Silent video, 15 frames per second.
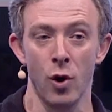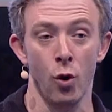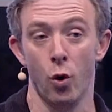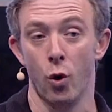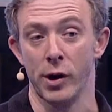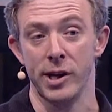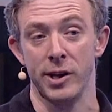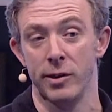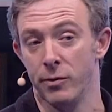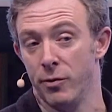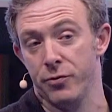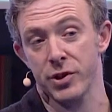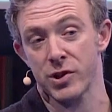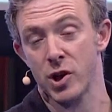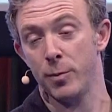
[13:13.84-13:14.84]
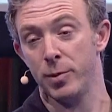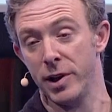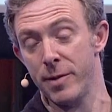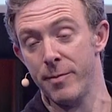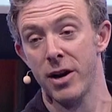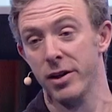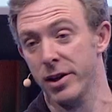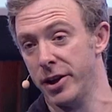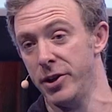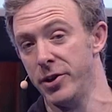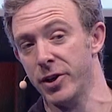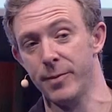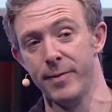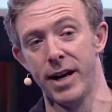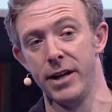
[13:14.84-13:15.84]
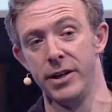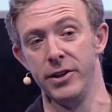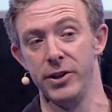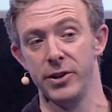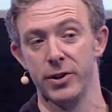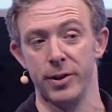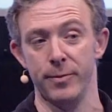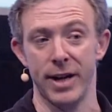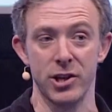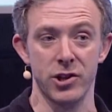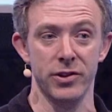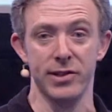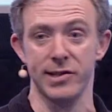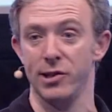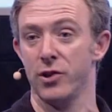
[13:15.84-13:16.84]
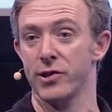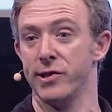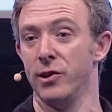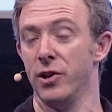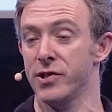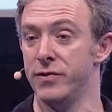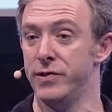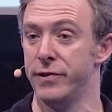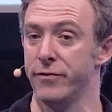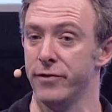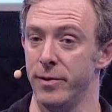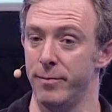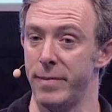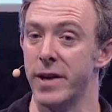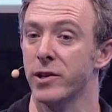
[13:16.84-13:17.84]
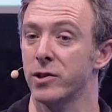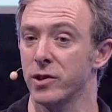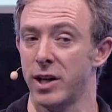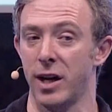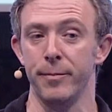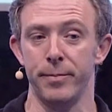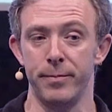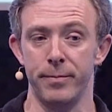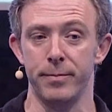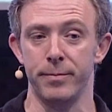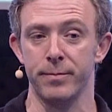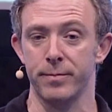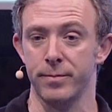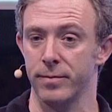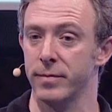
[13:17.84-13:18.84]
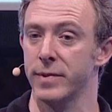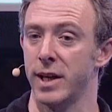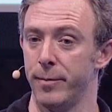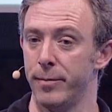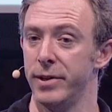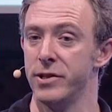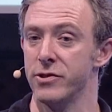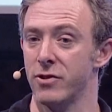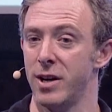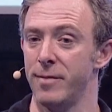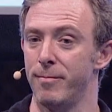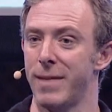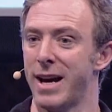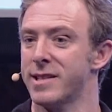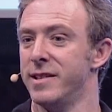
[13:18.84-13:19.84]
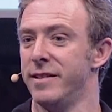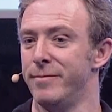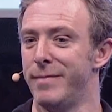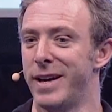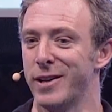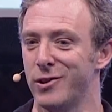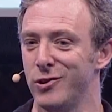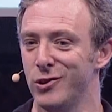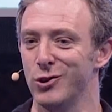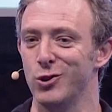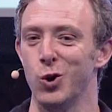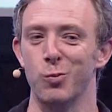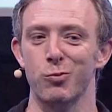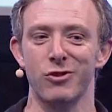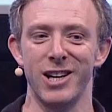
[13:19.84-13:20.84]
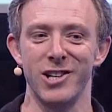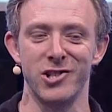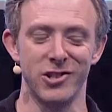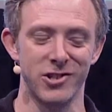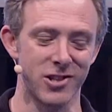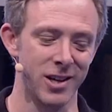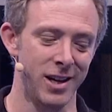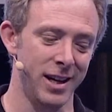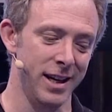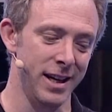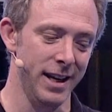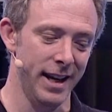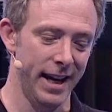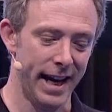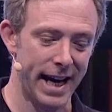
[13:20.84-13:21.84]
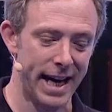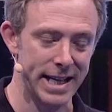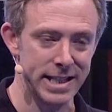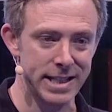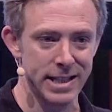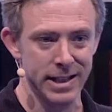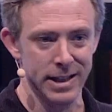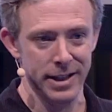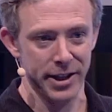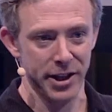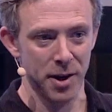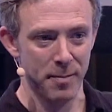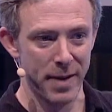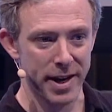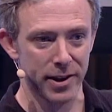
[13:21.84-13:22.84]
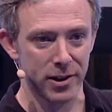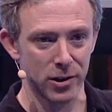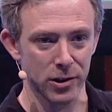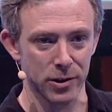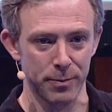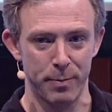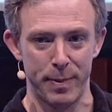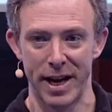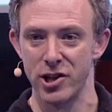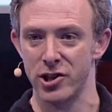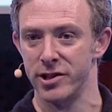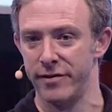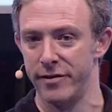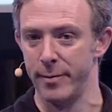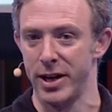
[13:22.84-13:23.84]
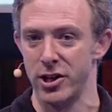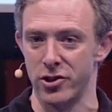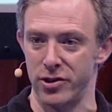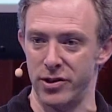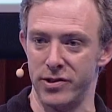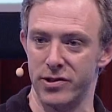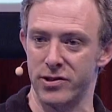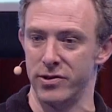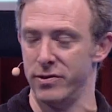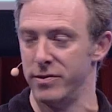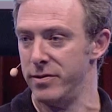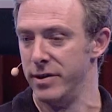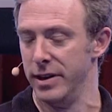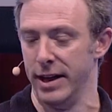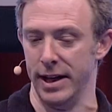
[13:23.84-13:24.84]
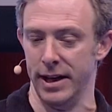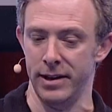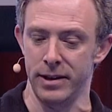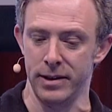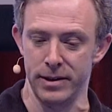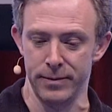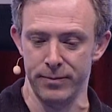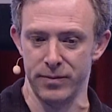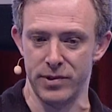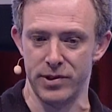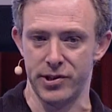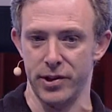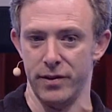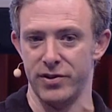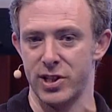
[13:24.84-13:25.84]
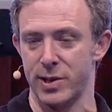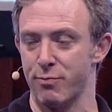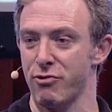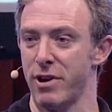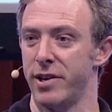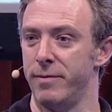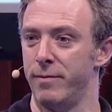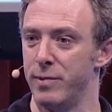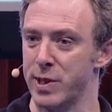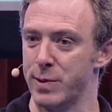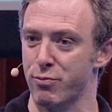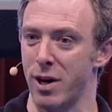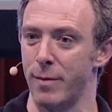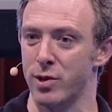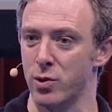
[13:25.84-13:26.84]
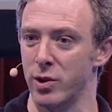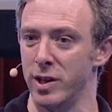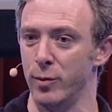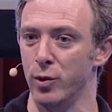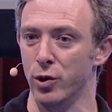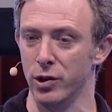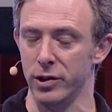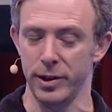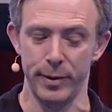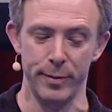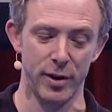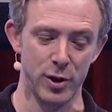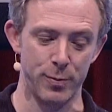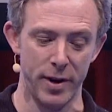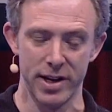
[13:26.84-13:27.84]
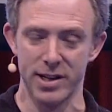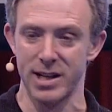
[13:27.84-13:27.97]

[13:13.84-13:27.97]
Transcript: or, you, for example, in America, you can, you, know, you can imagine there's lots and lots of different medical companies companies, right? Massive medical corporations. And, you know, medical patient information is uh, sort of spread, spread between them all, and it'd be much better to